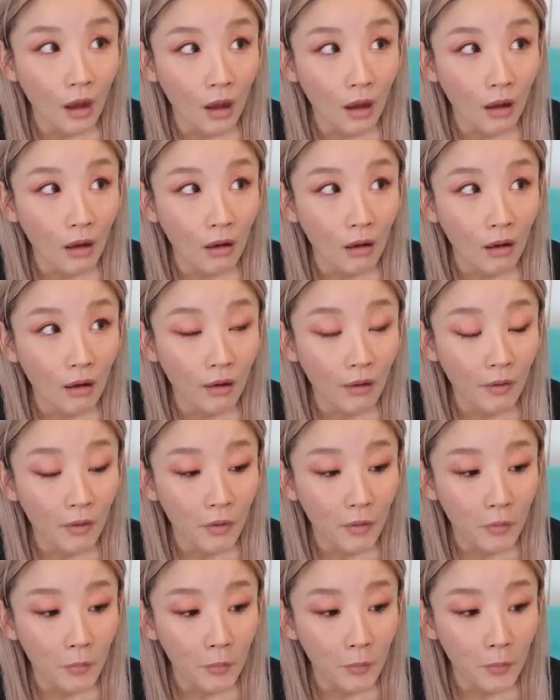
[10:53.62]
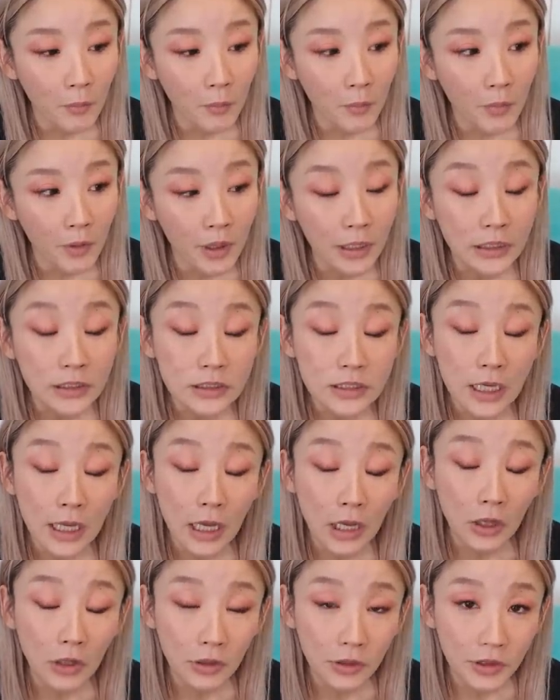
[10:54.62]
Um, he's
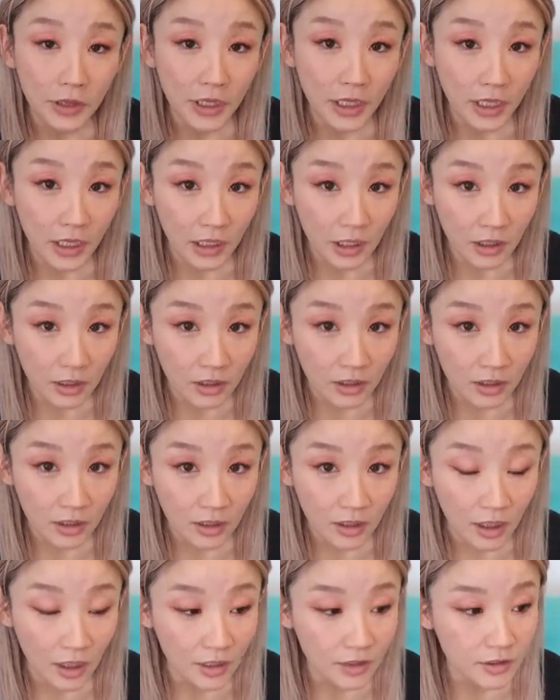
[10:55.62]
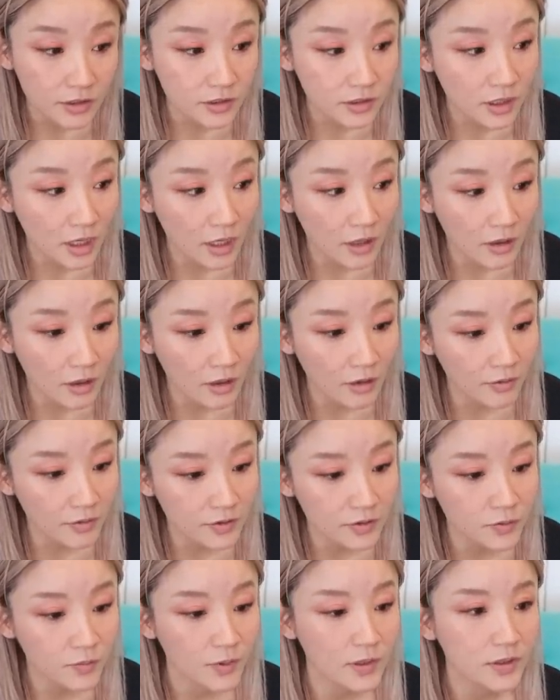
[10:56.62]
healthy. I just came. I uh,
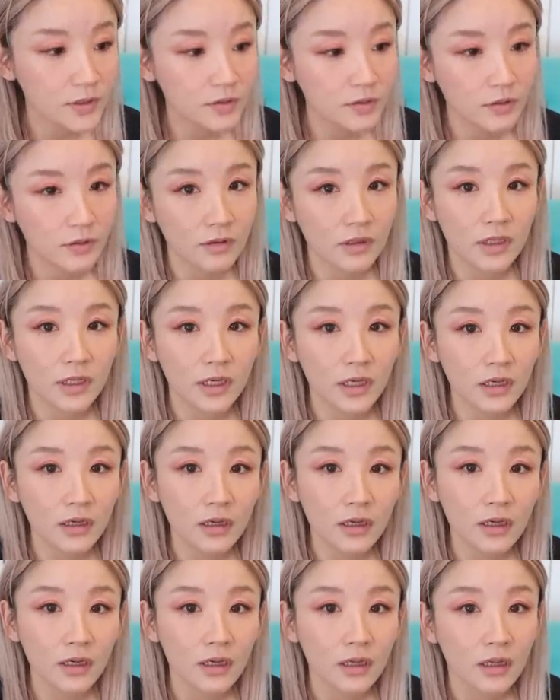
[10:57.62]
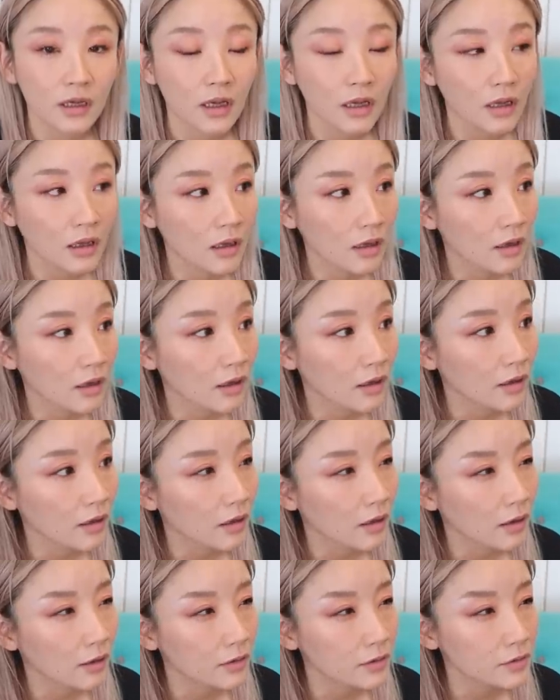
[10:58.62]
just went to the clinic mm-hmm.
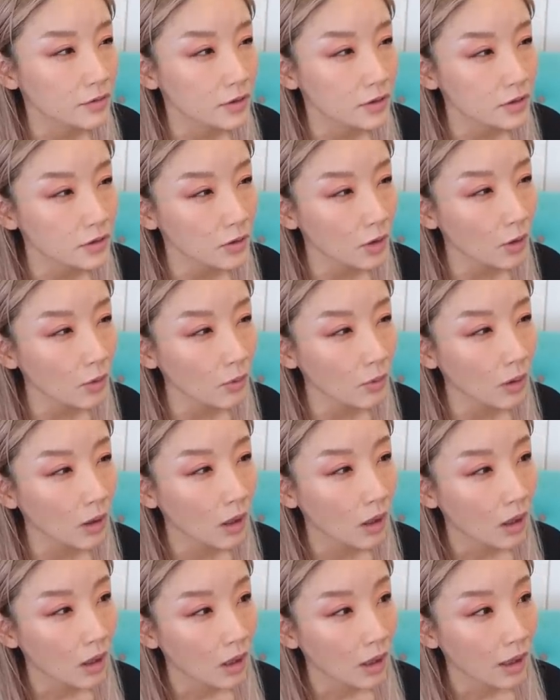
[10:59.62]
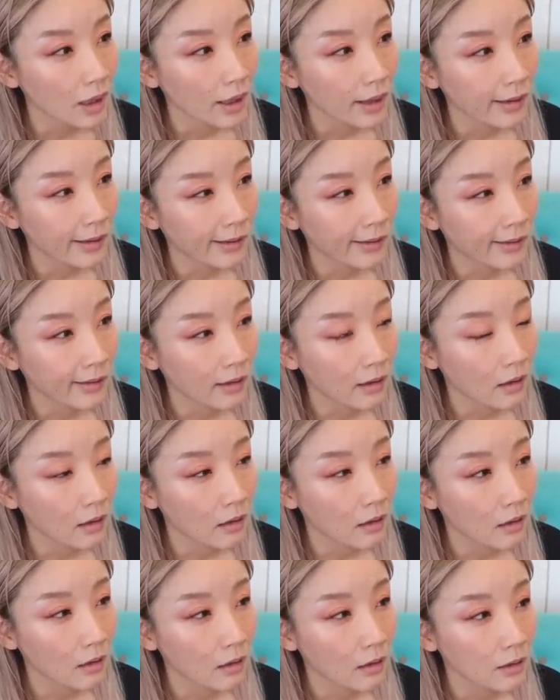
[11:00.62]
uh, two days ago
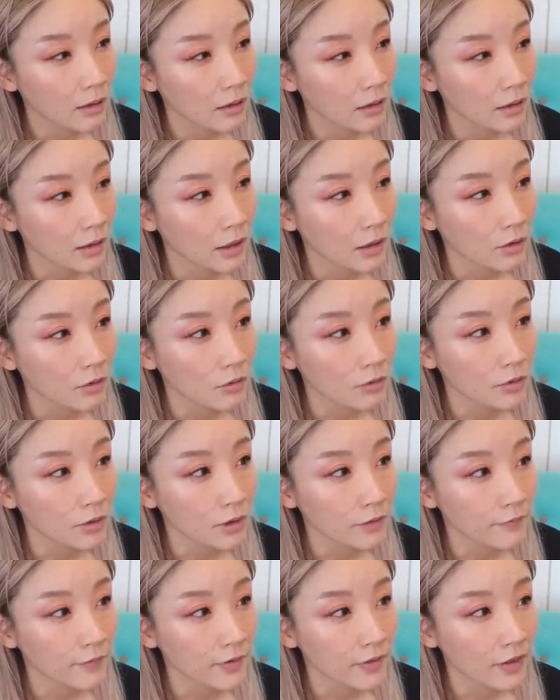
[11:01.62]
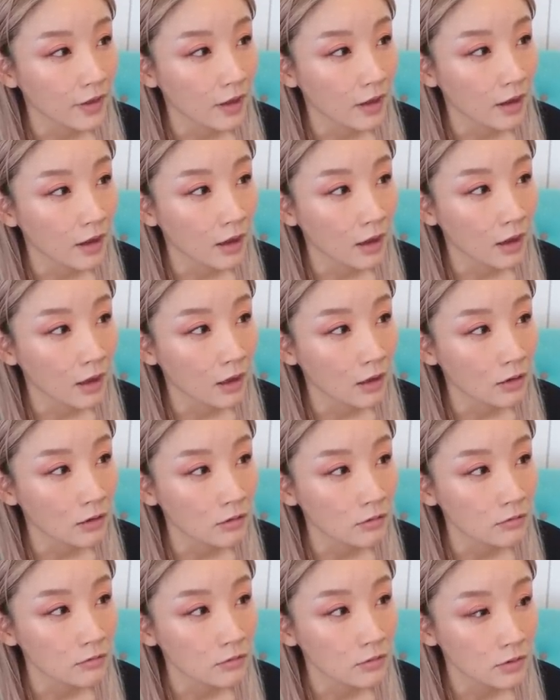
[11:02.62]
and had an echo and everything
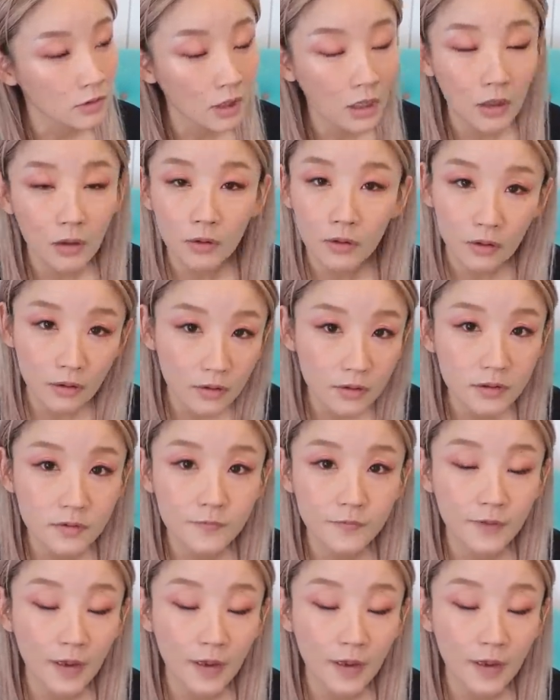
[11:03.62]
and yeah he's